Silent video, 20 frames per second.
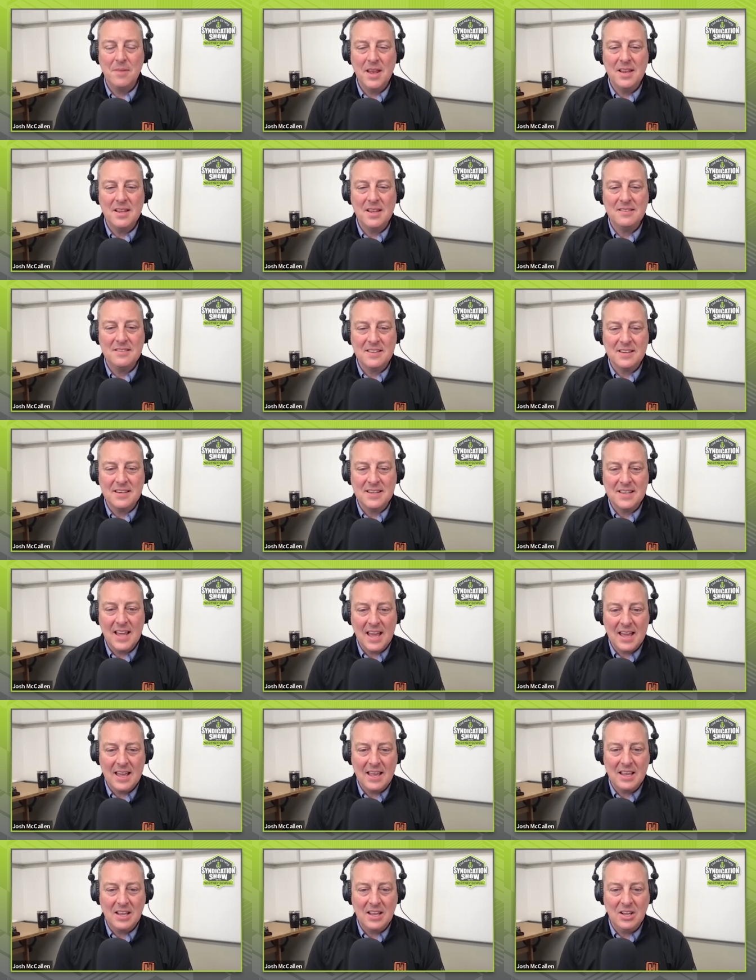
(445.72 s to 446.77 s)
And then
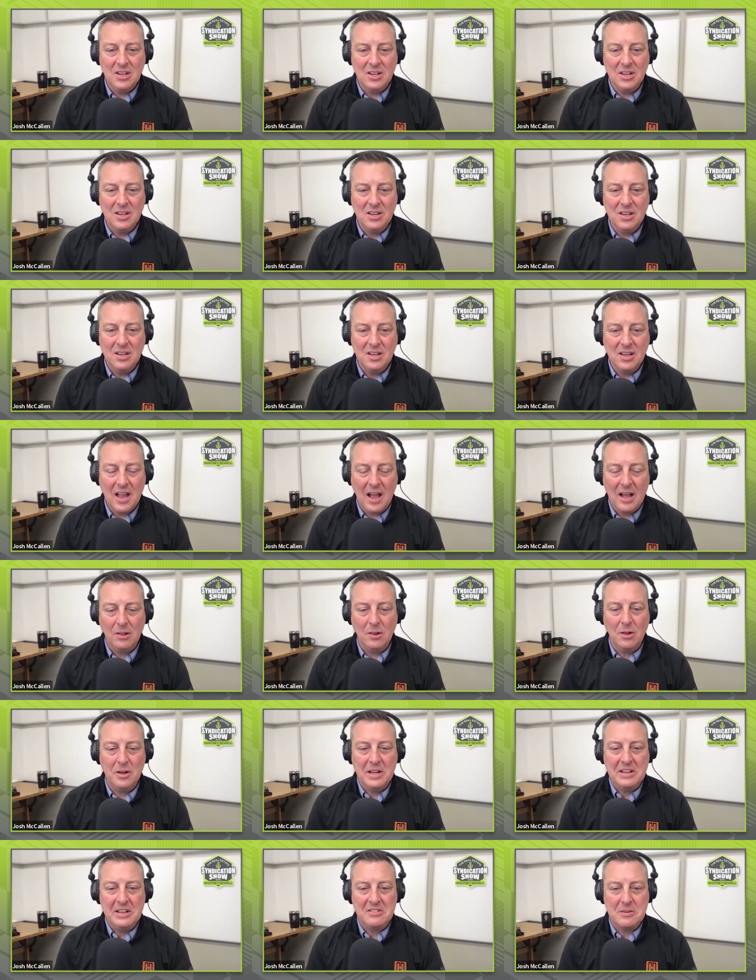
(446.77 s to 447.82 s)
today, how
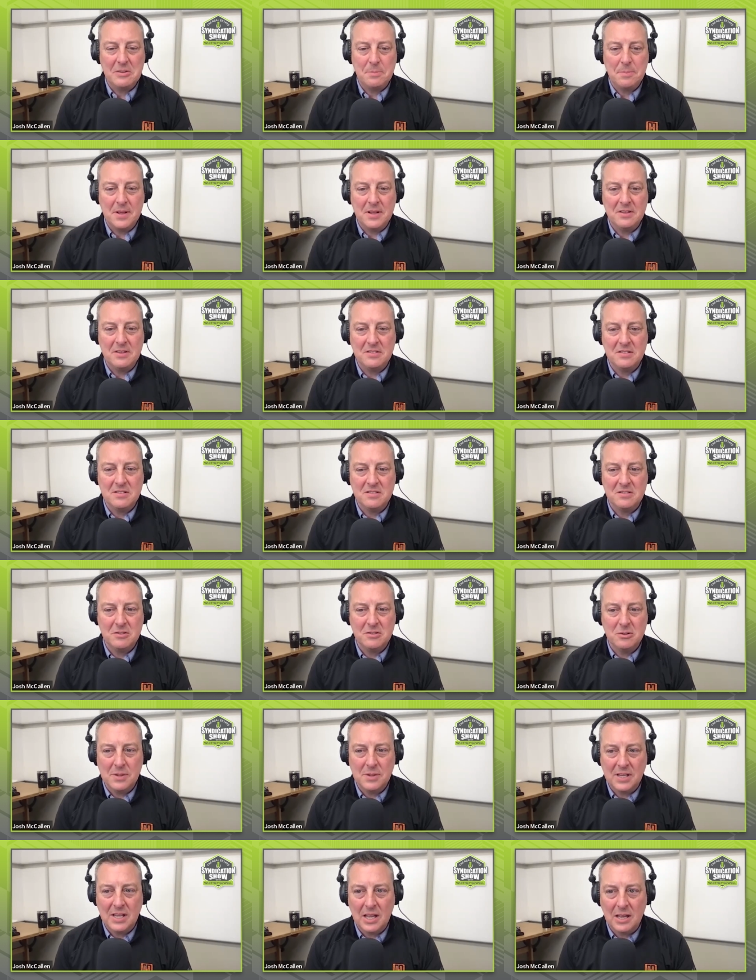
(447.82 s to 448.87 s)
long has it been since you
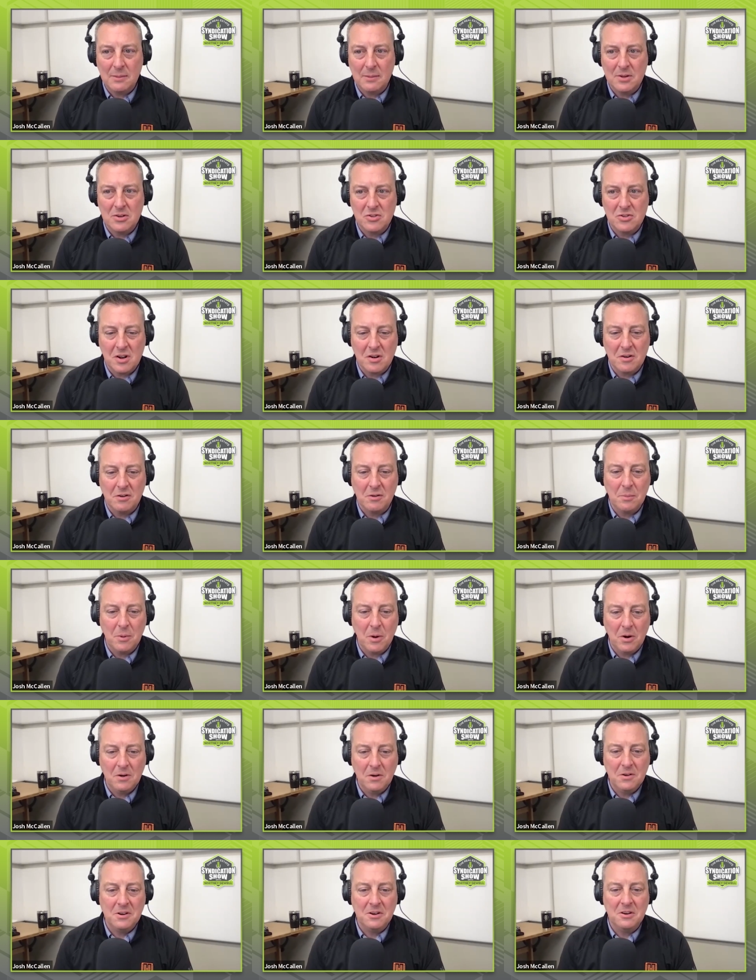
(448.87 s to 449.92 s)
became a general
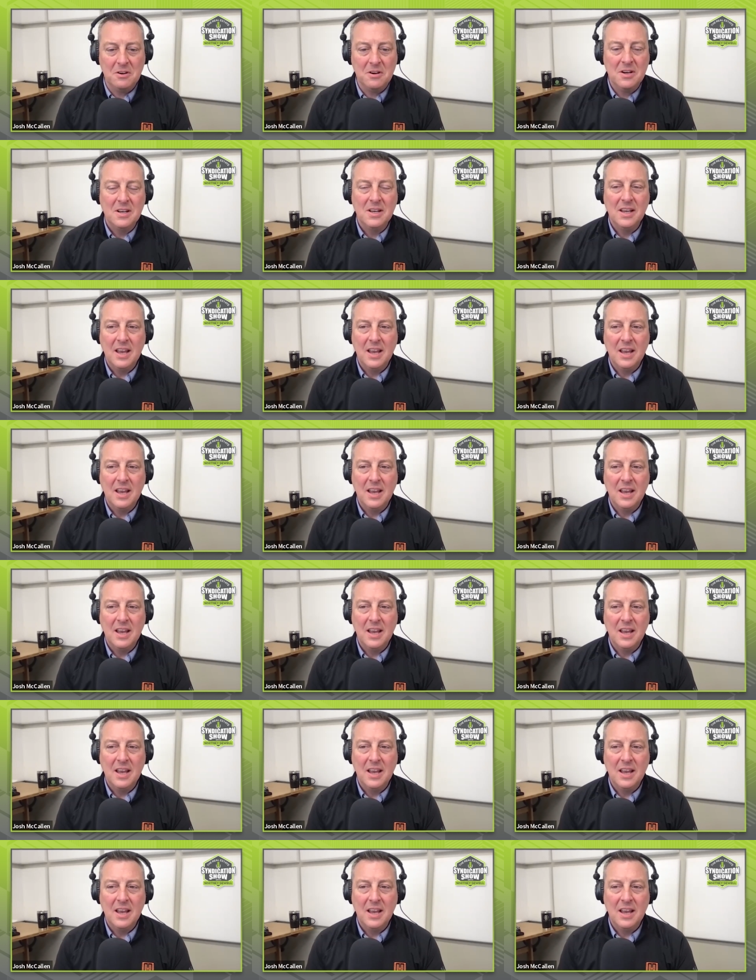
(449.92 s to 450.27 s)
partner